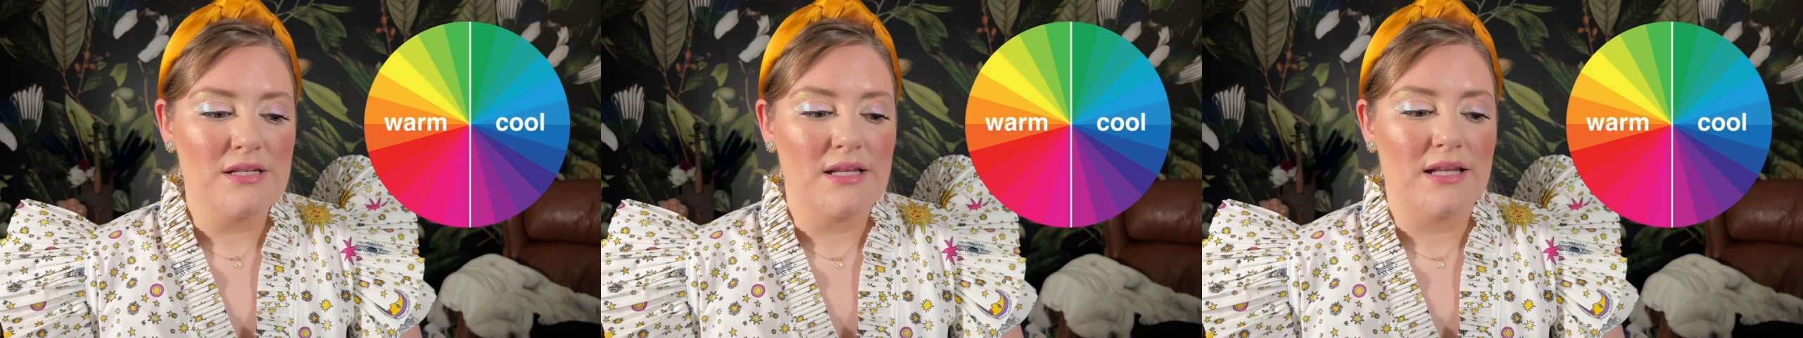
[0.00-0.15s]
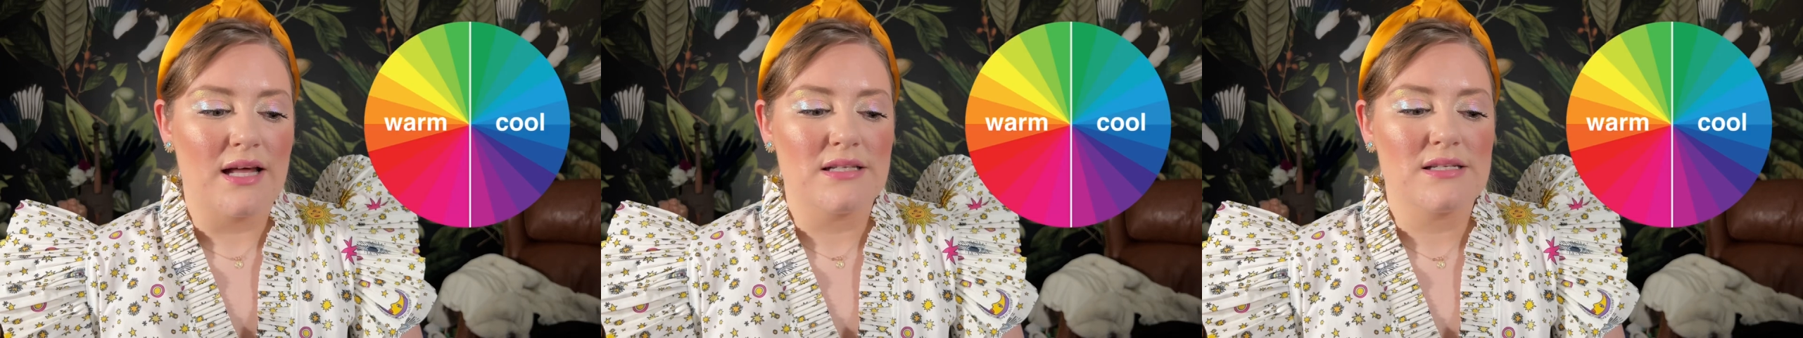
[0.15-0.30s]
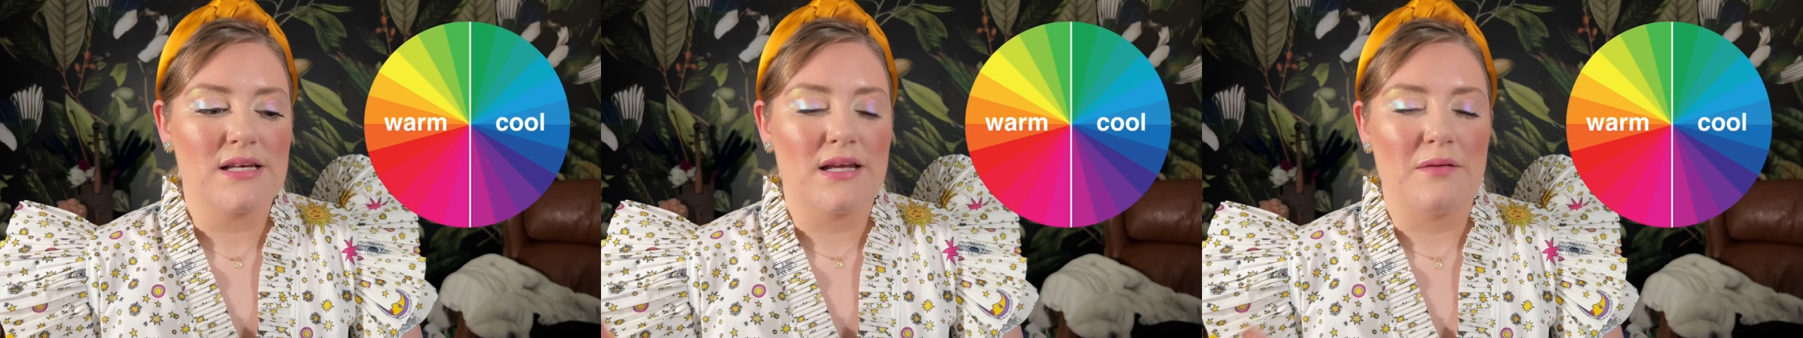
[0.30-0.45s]
and
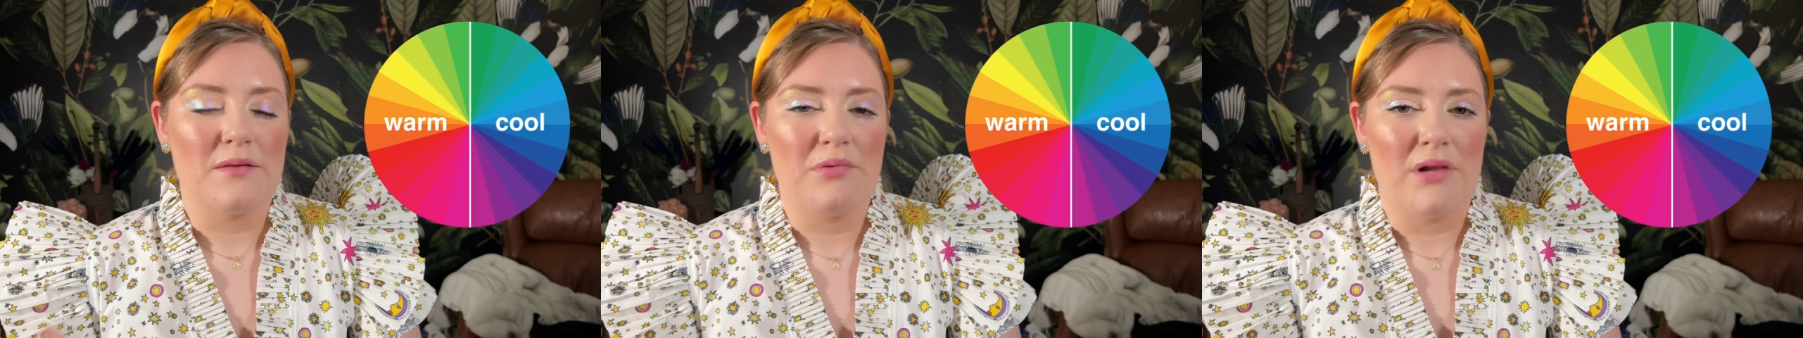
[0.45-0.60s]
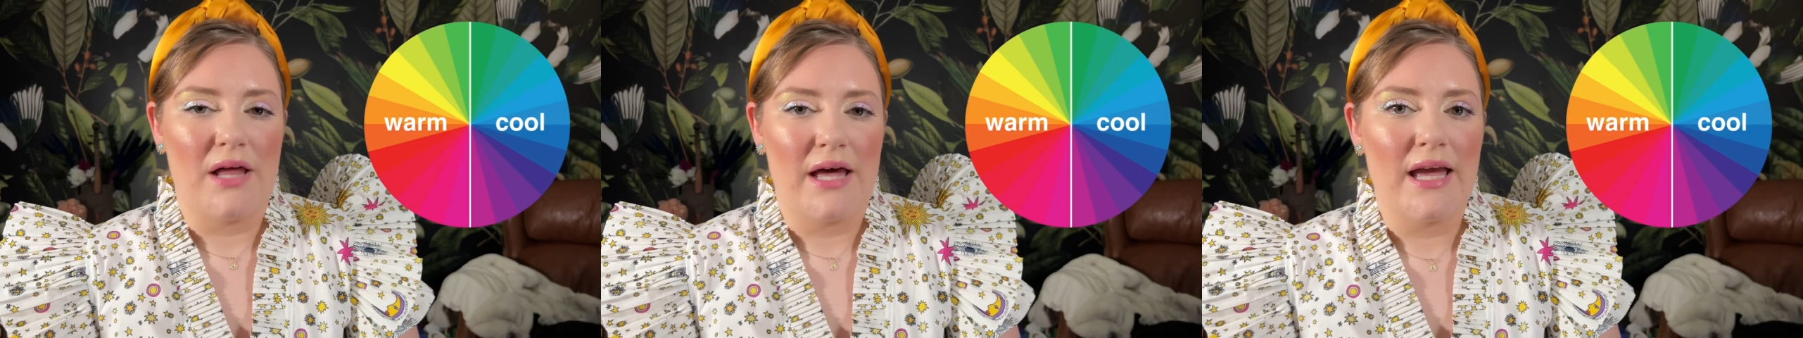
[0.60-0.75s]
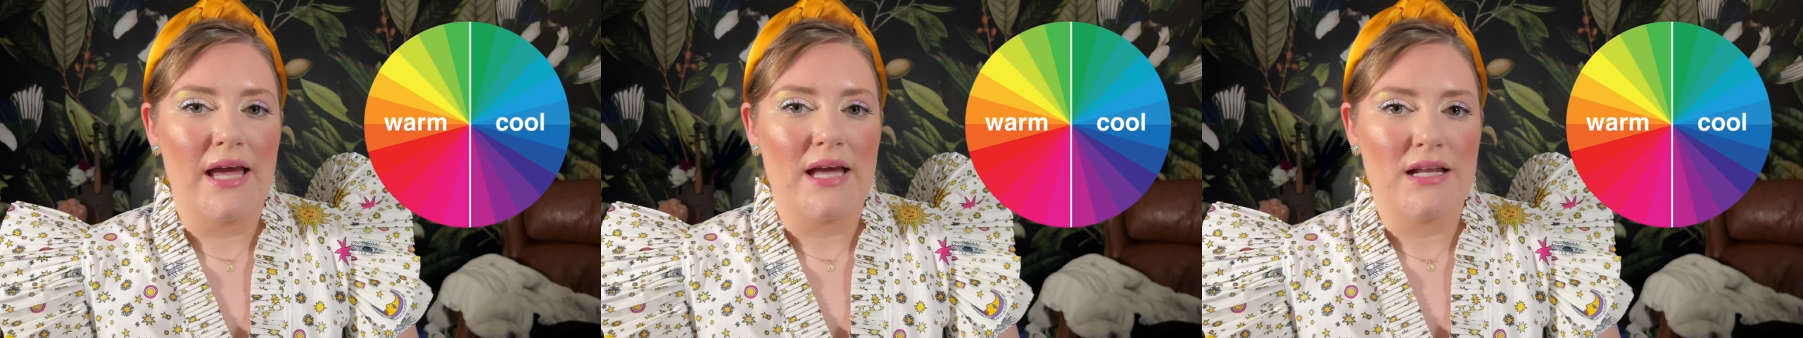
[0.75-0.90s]
that's going to
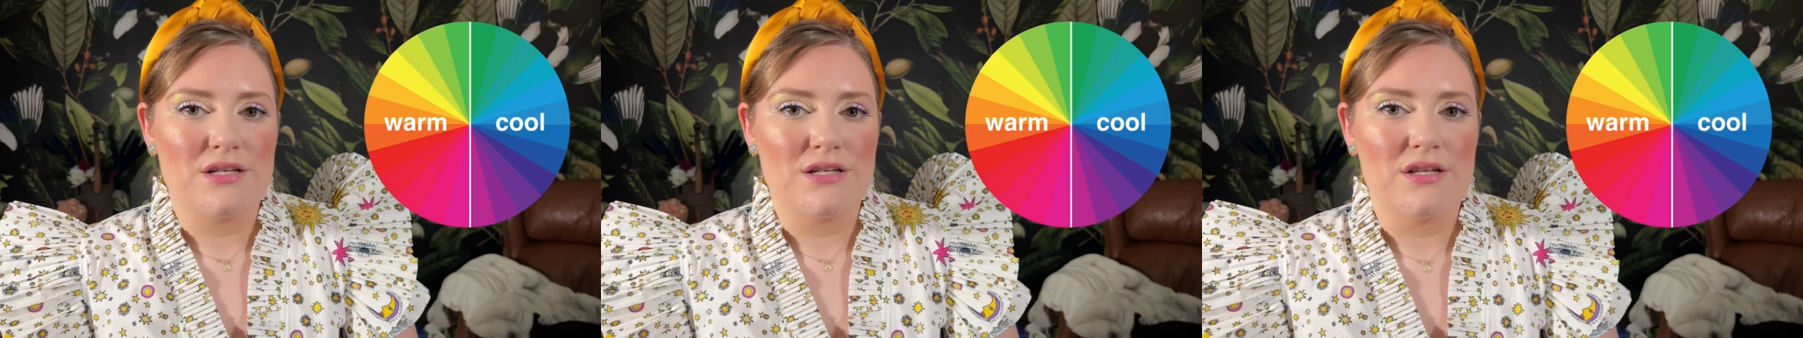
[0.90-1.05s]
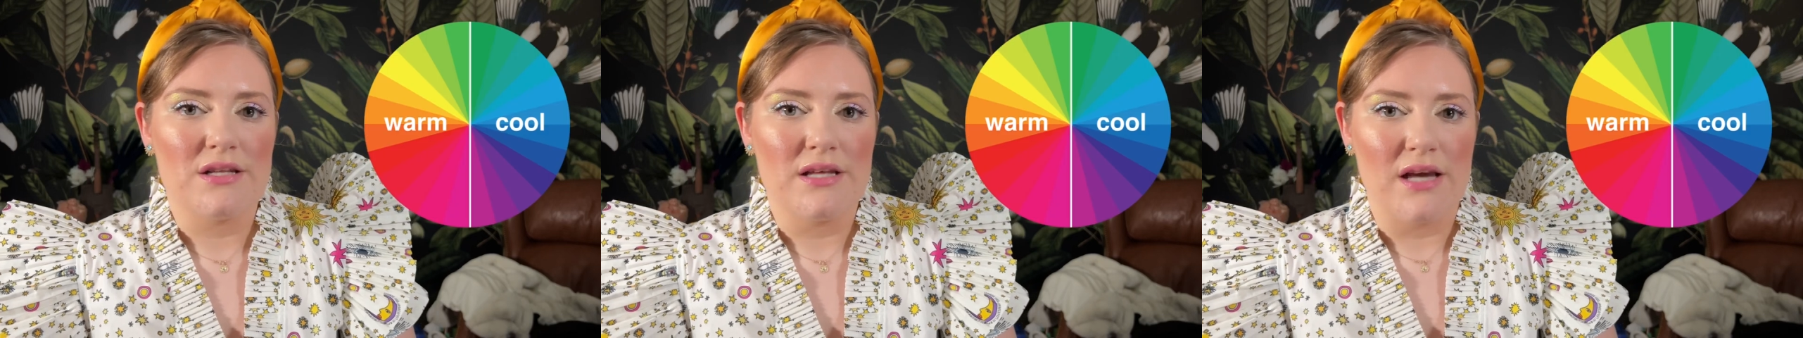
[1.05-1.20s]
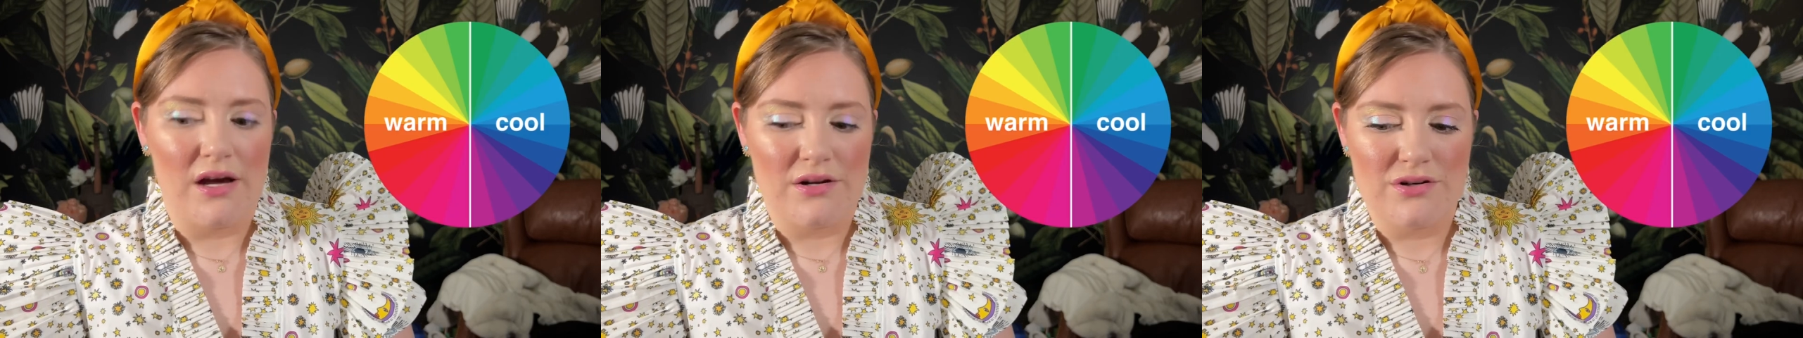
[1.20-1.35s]
play into
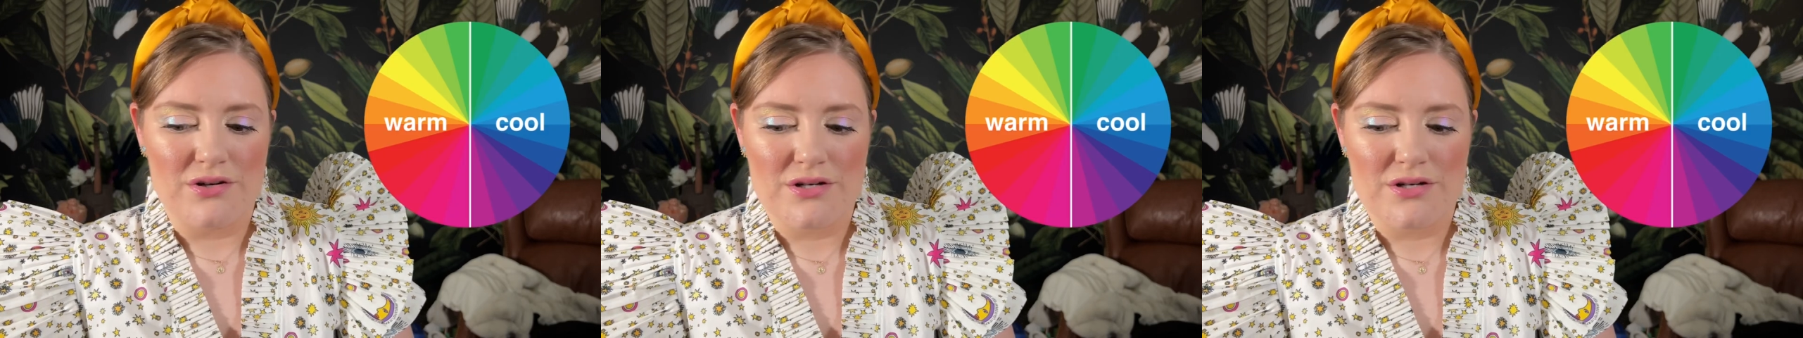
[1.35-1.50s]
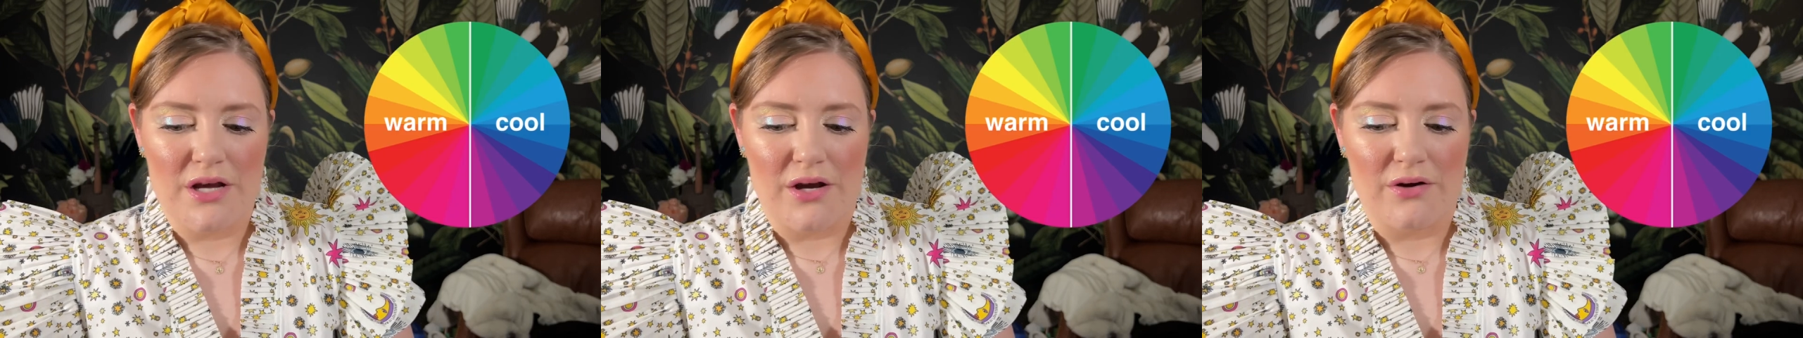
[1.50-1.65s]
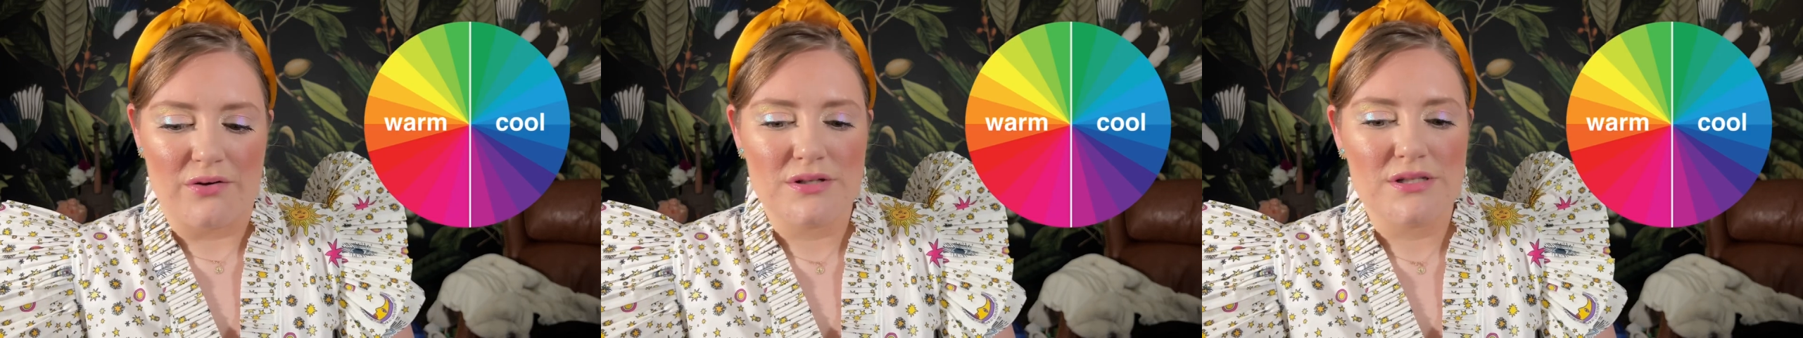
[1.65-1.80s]
the
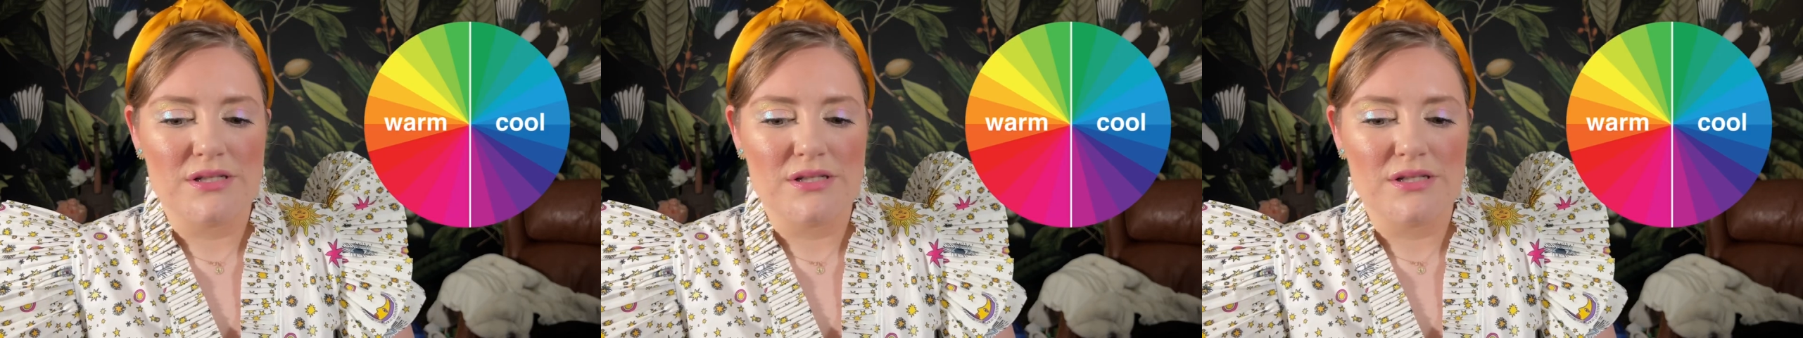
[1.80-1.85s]
undertone.